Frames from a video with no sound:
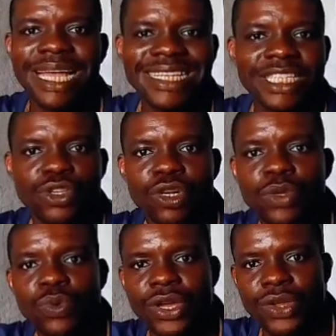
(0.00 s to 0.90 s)
that is the only
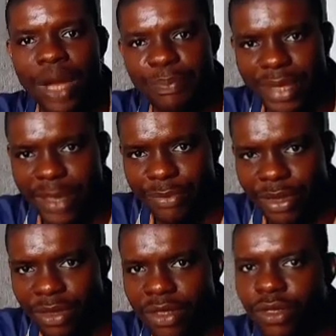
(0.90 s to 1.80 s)
way you are paying
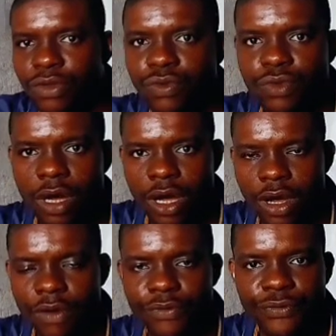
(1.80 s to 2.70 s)
me
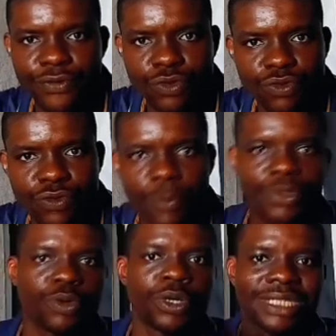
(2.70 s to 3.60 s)
for me
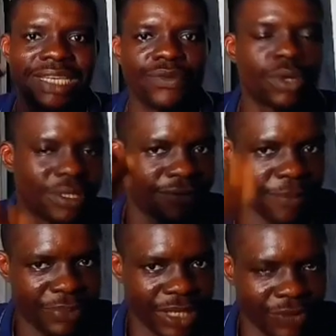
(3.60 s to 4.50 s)
to give you the
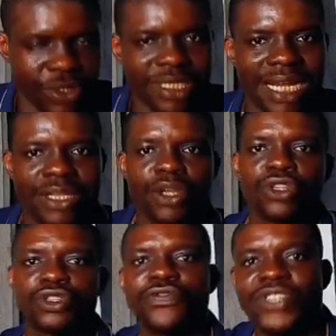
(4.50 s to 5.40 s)
free PDF. Just
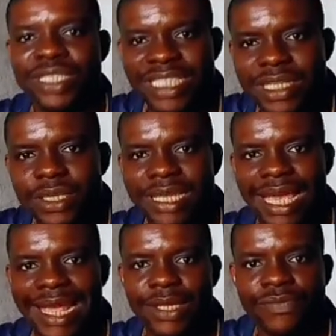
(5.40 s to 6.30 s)
so if you stick to the
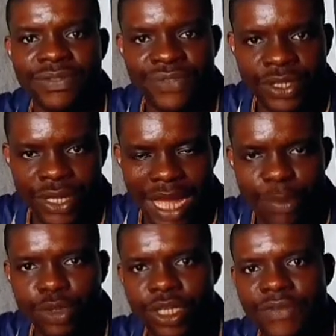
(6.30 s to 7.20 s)
end of this video here, I
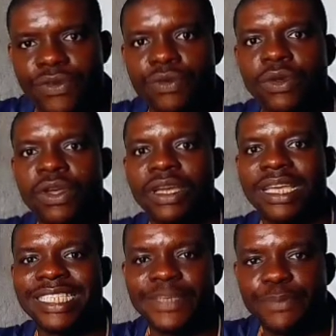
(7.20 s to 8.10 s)
want to give you
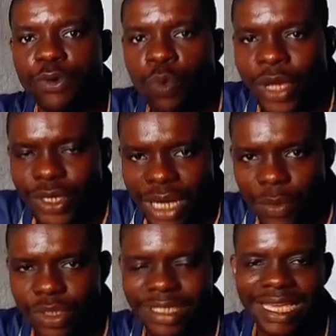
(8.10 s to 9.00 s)
a simple way you
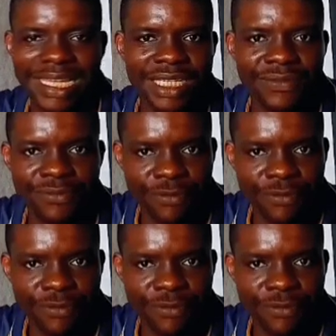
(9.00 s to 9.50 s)
can get this